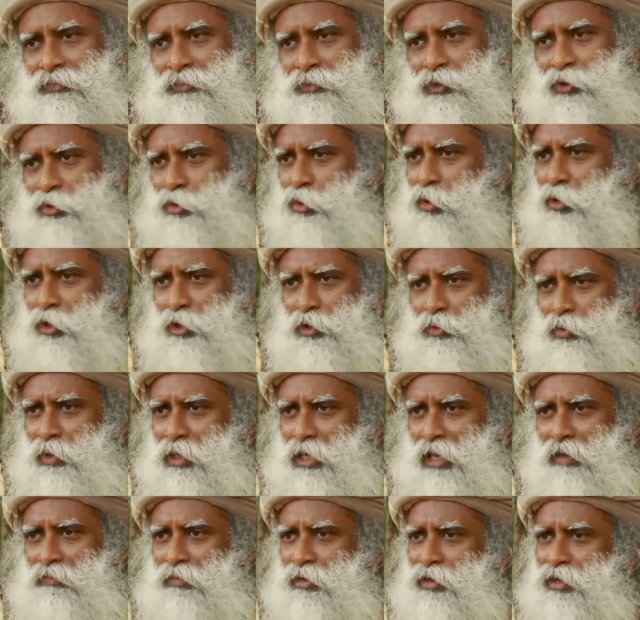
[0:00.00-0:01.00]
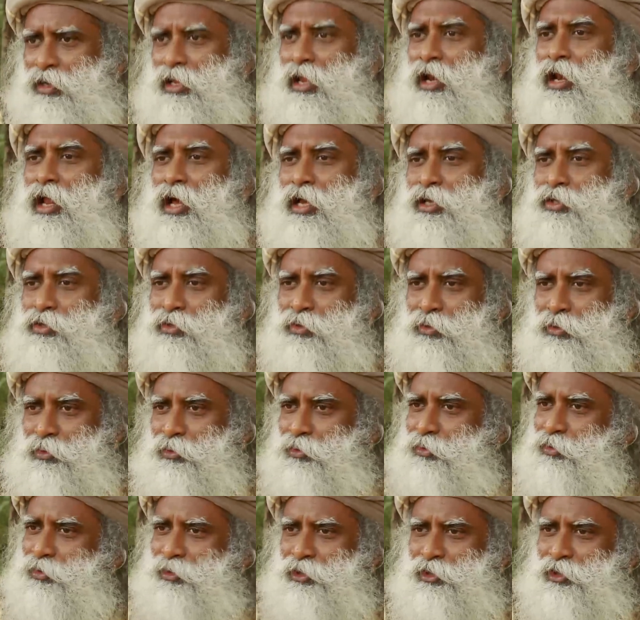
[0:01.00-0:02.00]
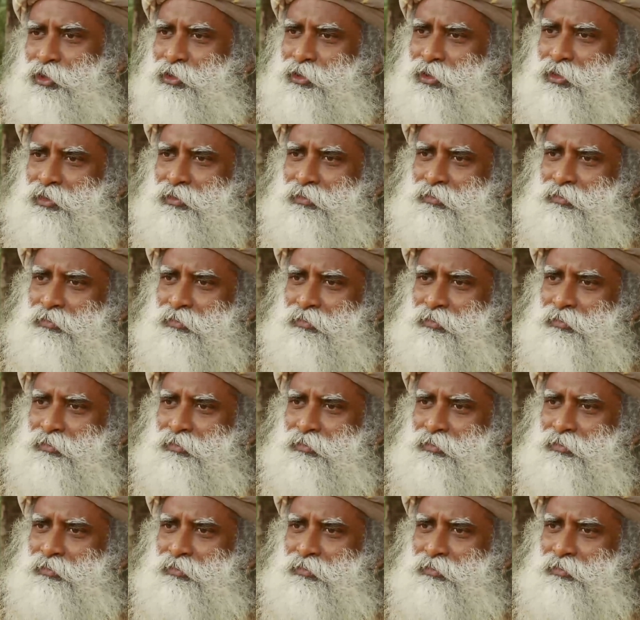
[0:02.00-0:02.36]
Stories will never realize you, isn't it?